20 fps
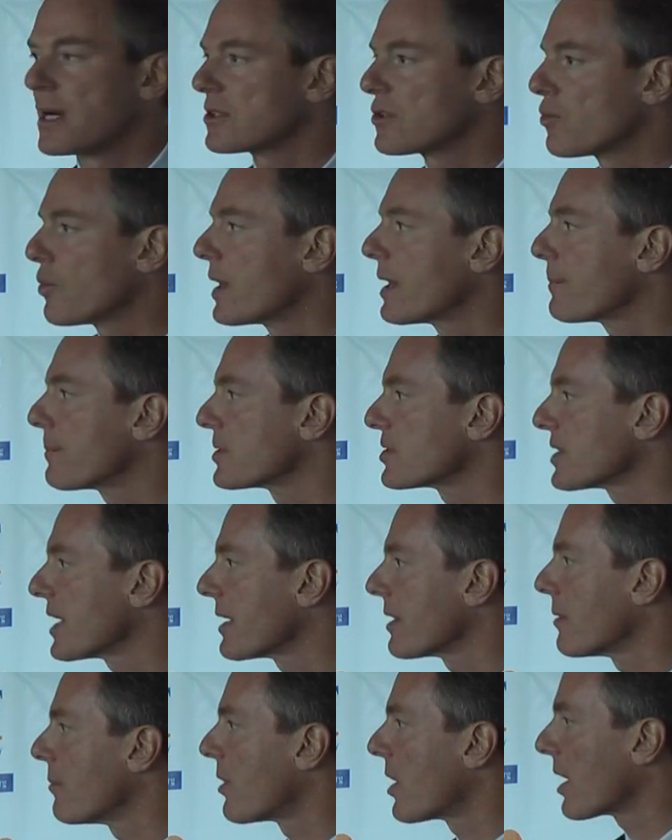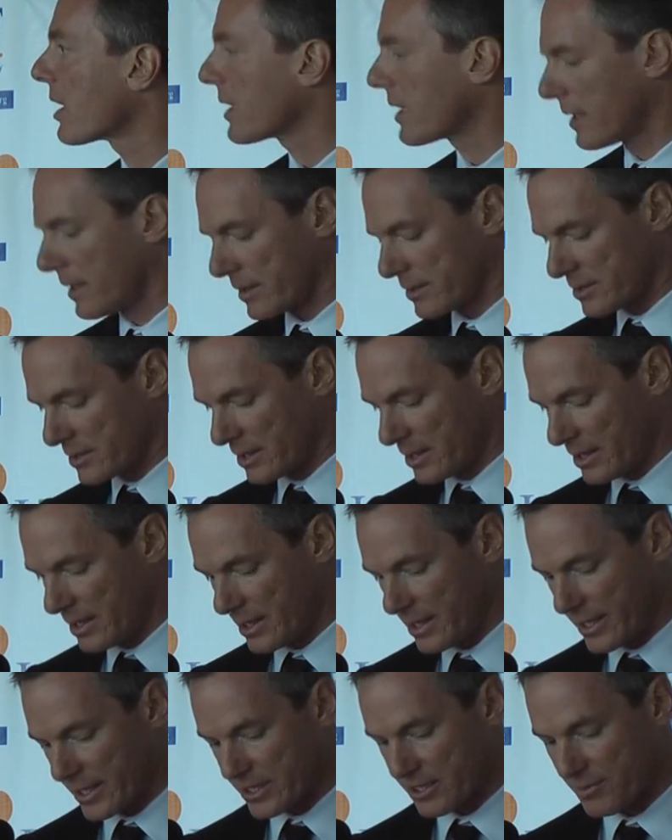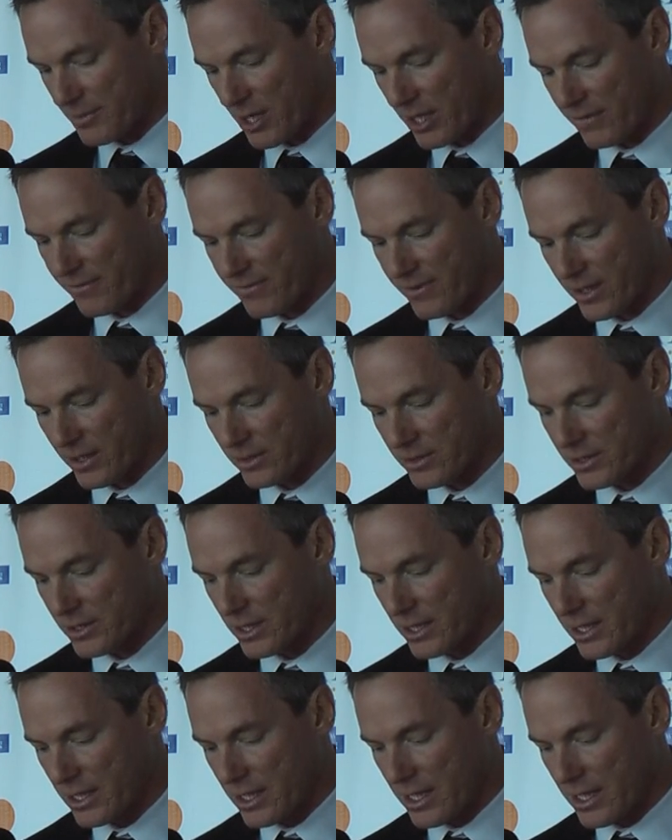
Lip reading: about 20% of the market is smartphones.